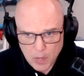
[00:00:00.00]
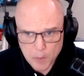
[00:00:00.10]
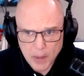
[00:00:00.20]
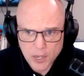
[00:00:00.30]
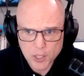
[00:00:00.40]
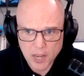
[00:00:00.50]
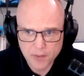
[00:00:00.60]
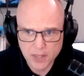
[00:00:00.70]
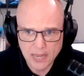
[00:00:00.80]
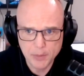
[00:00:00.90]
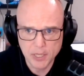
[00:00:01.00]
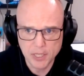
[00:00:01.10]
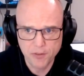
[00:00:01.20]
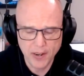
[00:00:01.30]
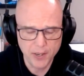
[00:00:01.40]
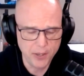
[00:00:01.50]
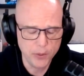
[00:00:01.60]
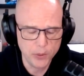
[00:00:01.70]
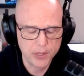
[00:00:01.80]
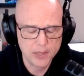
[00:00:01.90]
Microsoft claims it's fair
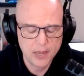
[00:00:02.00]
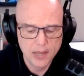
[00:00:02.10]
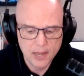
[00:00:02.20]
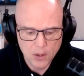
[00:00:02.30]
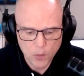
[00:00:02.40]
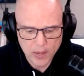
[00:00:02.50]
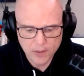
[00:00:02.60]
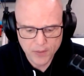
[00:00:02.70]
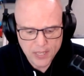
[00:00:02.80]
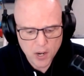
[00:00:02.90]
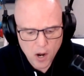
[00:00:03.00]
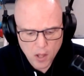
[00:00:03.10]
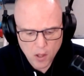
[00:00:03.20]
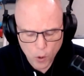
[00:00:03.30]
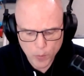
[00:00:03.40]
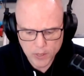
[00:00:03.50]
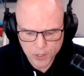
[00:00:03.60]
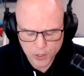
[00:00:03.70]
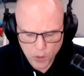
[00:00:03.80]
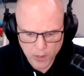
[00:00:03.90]
use. Well, if these are all open
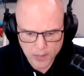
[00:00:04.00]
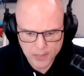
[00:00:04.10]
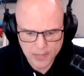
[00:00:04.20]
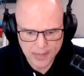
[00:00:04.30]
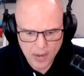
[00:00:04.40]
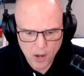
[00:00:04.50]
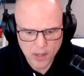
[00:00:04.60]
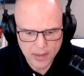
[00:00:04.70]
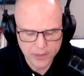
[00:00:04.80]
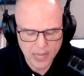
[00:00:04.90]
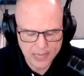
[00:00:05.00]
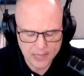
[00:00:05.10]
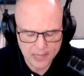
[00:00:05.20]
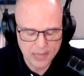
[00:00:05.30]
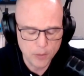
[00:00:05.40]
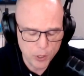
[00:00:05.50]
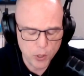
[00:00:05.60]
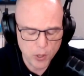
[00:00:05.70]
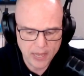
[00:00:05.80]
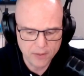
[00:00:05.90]
source and they all have license, and the
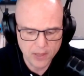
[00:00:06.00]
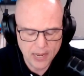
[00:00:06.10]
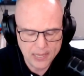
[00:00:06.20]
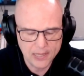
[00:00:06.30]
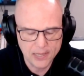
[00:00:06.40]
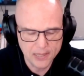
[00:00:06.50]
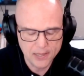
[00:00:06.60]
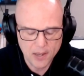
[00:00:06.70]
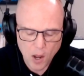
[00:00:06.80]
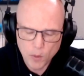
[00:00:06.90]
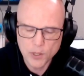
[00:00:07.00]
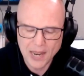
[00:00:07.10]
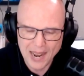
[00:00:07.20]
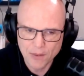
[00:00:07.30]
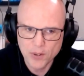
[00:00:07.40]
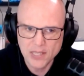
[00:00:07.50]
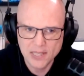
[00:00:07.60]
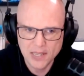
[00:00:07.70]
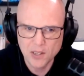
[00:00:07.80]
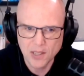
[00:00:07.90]
majority of licenses, almost every
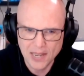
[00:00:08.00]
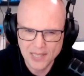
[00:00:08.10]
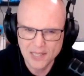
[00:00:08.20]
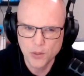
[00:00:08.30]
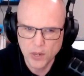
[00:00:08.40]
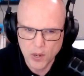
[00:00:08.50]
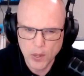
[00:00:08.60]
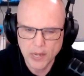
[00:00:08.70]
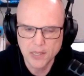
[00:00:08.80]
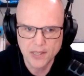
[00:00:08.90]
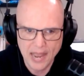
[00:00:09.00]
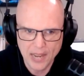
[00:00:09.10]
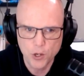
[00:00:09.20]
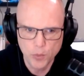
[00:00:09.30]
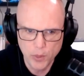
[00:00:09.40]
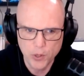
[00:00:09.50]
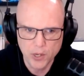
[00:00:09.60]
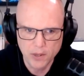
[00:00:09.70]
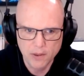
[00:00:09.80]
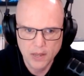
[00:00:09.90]
single license requires attribution.